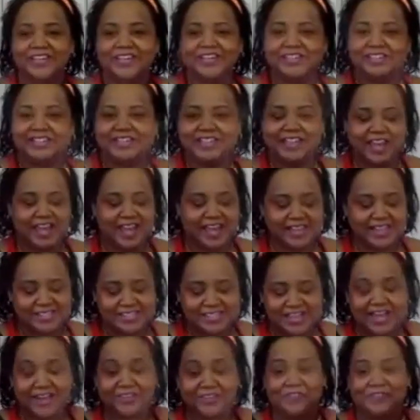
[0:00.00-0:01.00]
Today it's
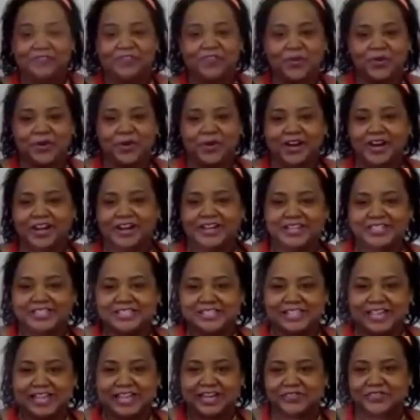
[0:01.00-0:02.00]
at 4
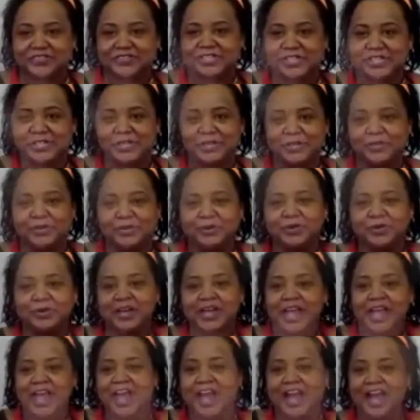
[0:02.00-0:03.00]
instead of 2.
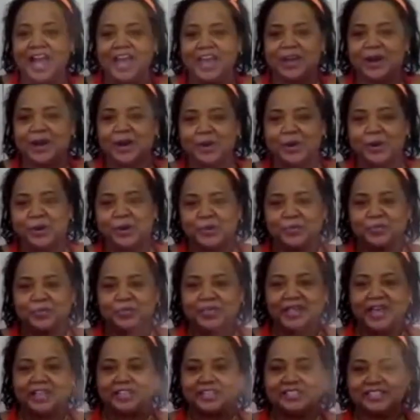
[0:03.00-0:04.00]
I hope
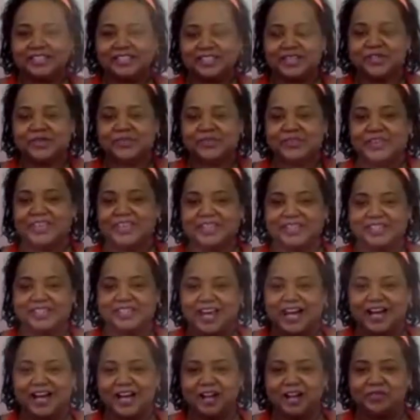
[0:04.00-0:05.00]
that still means
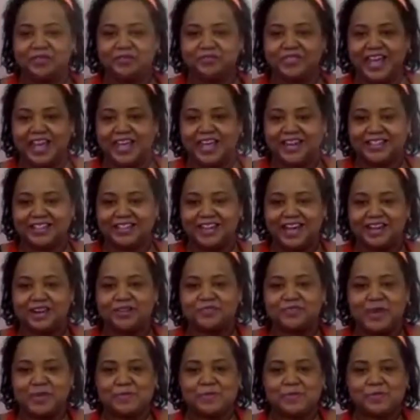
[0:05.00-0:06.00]
that a lot
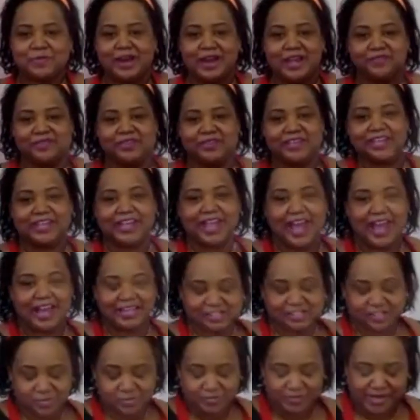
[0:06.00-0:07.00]
of people were able to
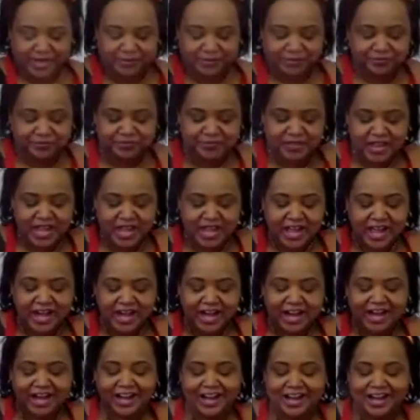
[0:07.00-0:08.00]
catch me.
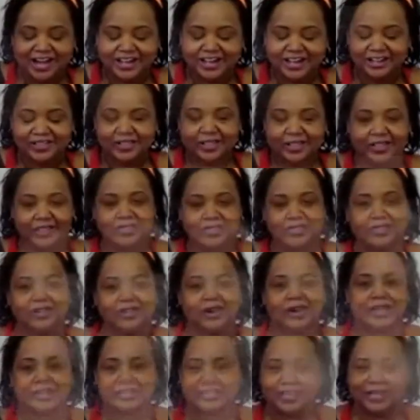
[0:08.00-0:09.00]

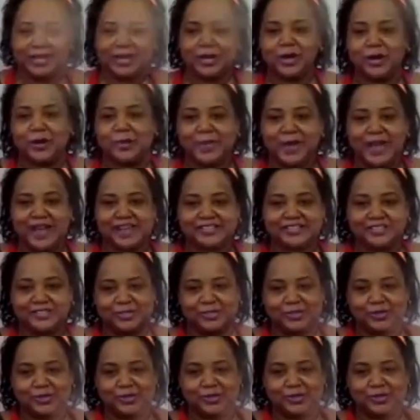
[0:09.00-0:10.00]
It's going to go back to
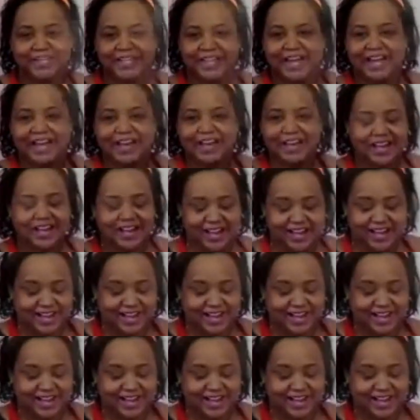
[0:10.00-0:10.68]
2 o'clock.